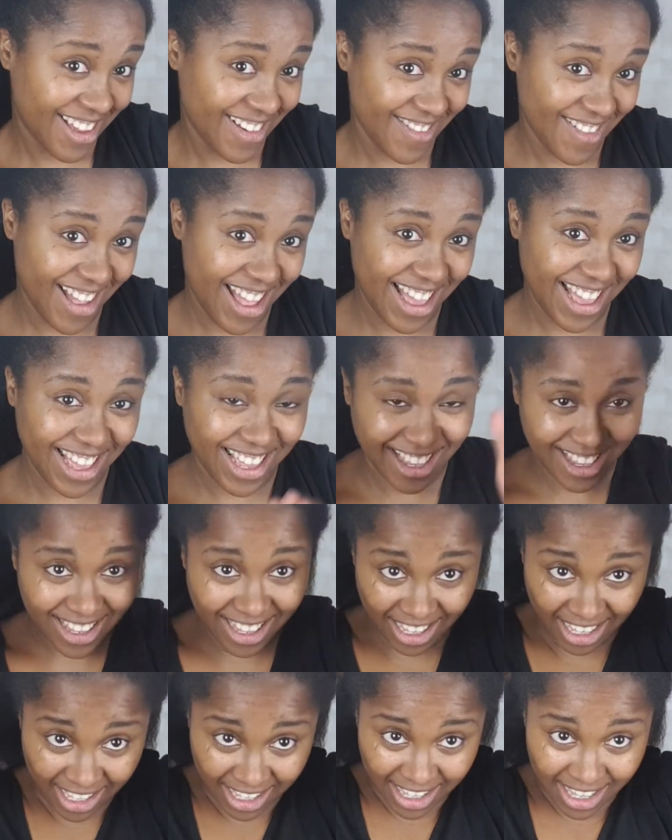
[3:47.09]
Right?
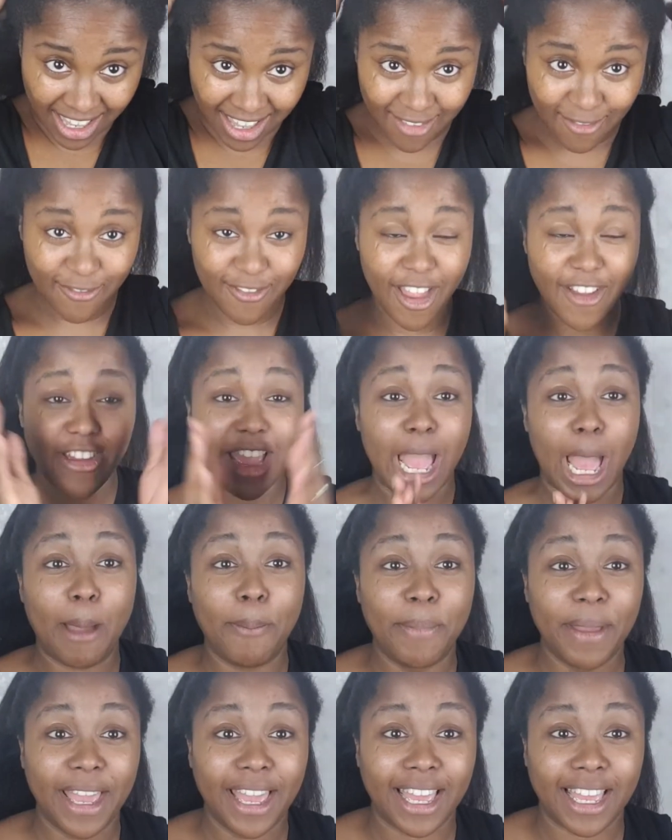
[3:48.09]
Very
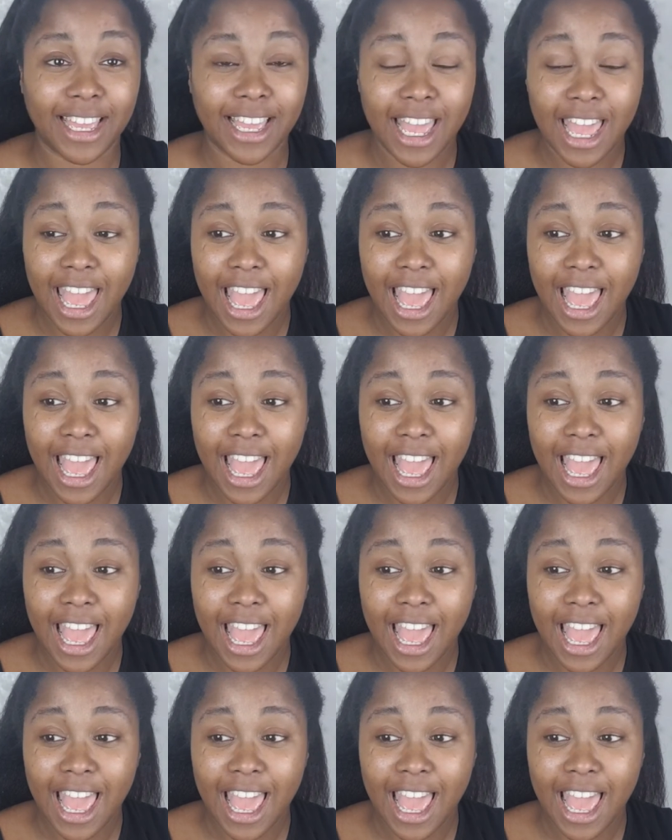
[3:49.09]
happy.